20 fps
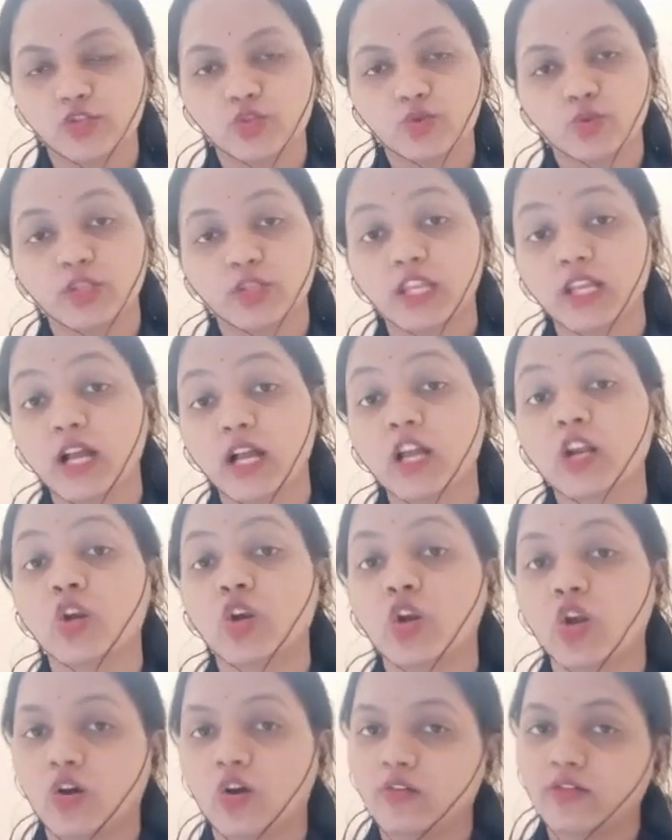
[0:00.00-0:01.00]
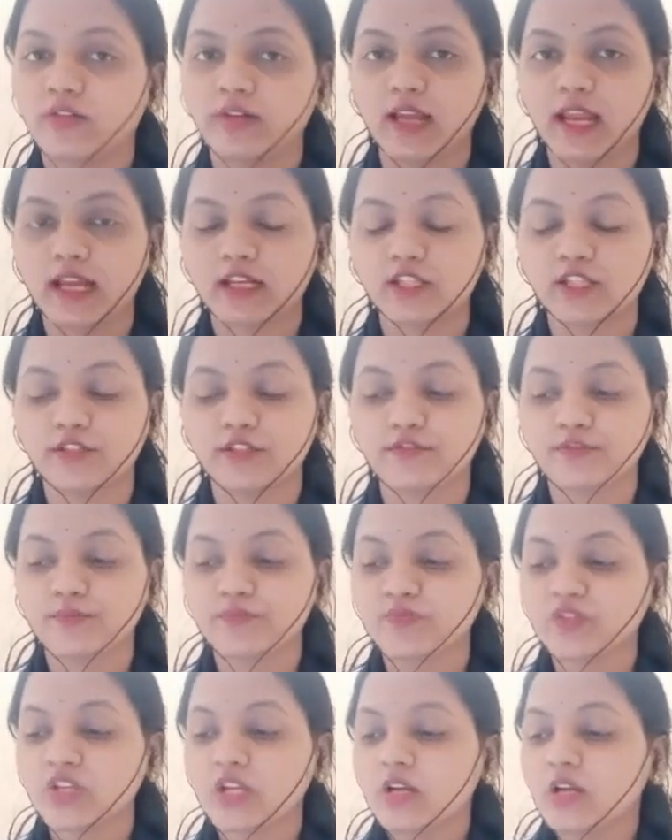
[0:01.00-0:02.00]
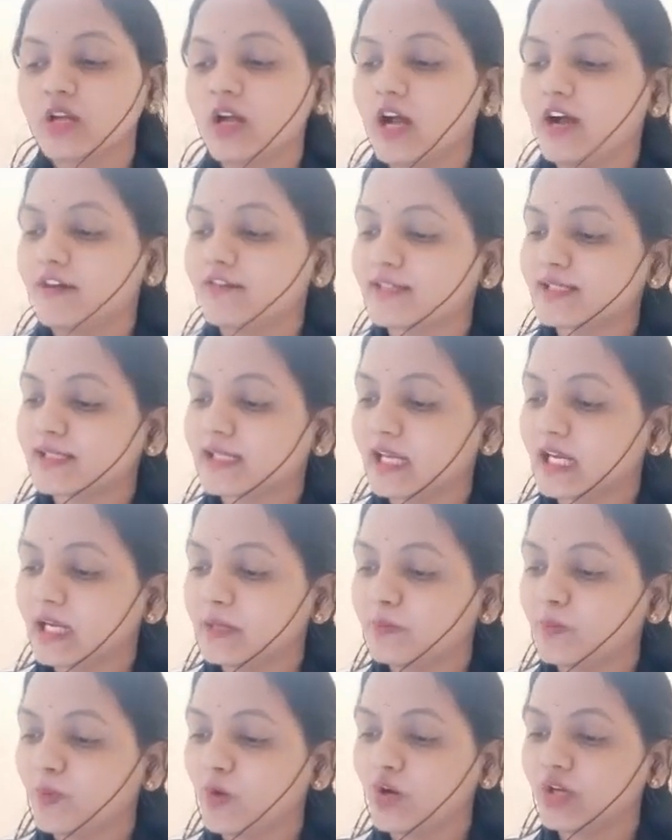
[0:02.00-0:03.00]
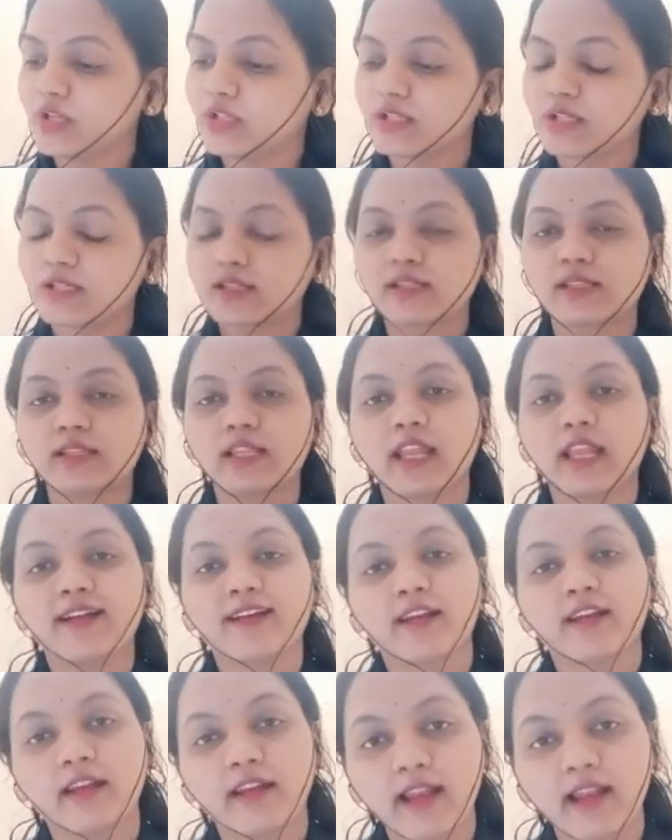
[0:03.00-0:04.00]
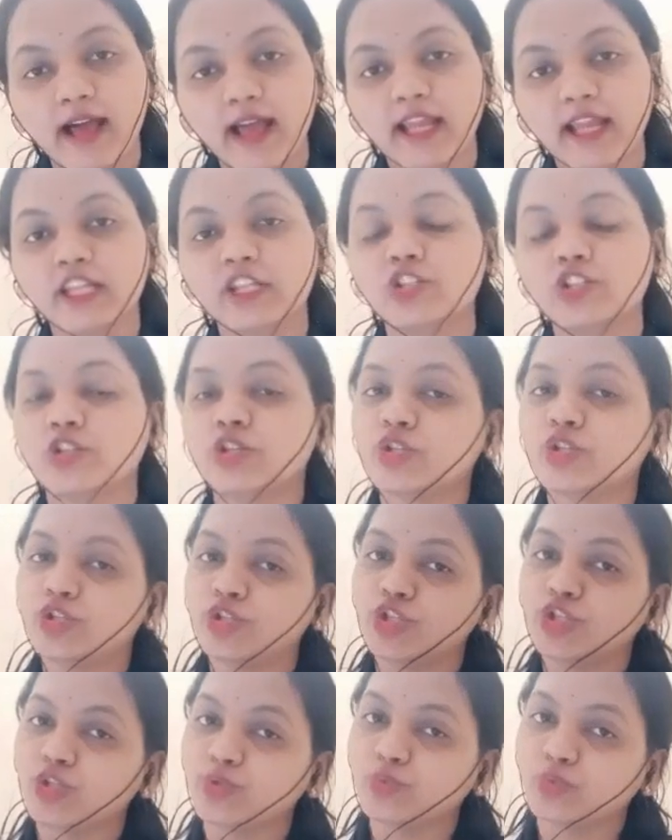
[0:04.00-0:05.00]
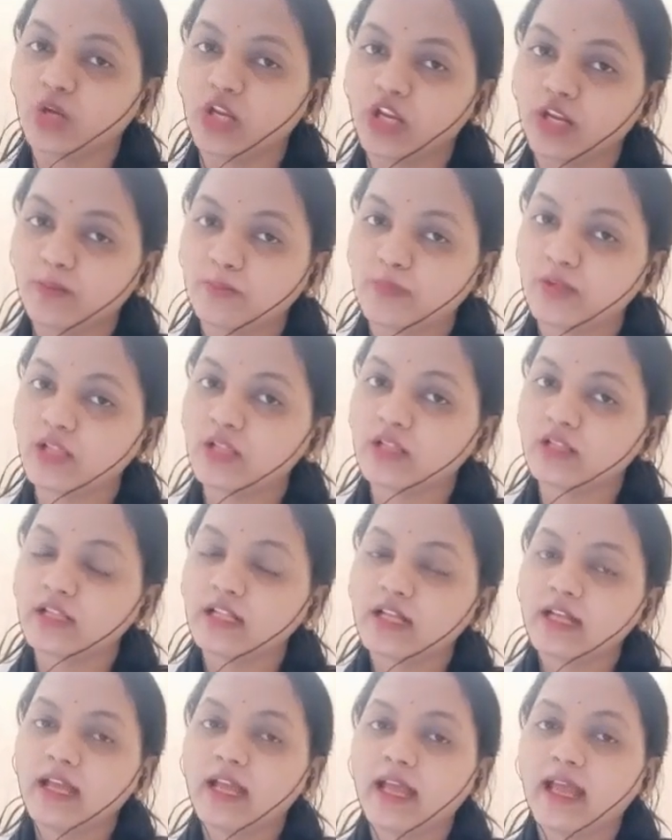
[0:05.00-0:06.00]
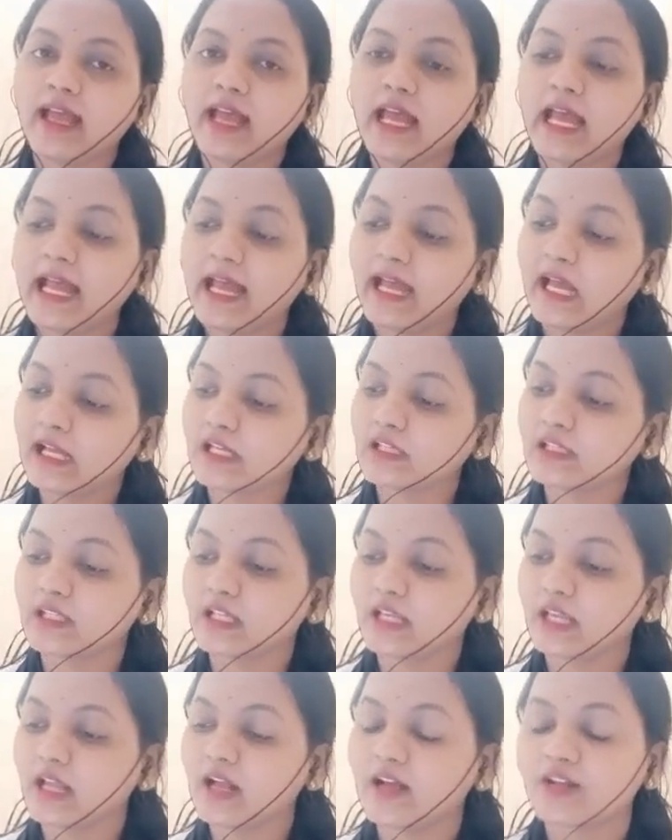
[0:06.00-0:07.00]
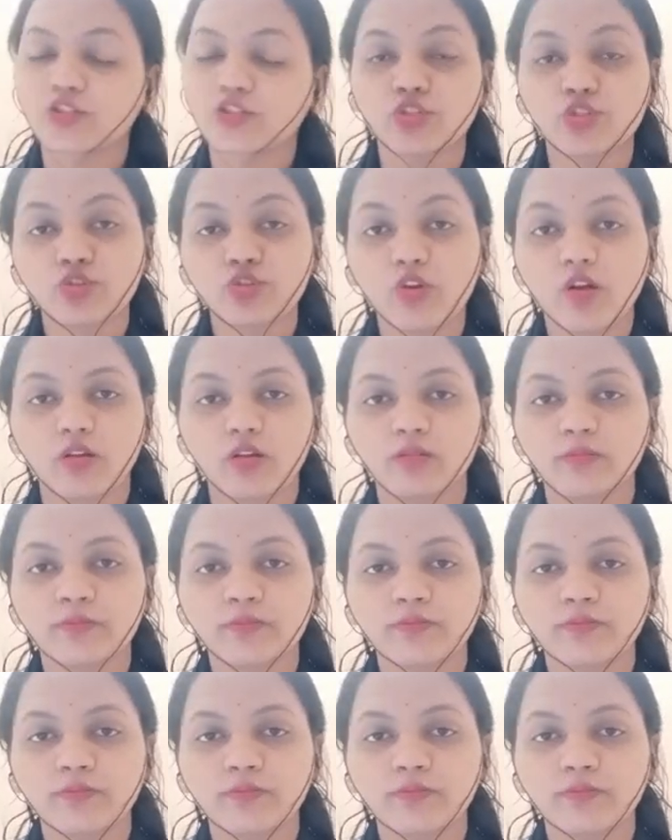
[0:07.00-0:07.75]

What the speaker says: So they are not reactive. Our second point is they are light, durable, and they are strong.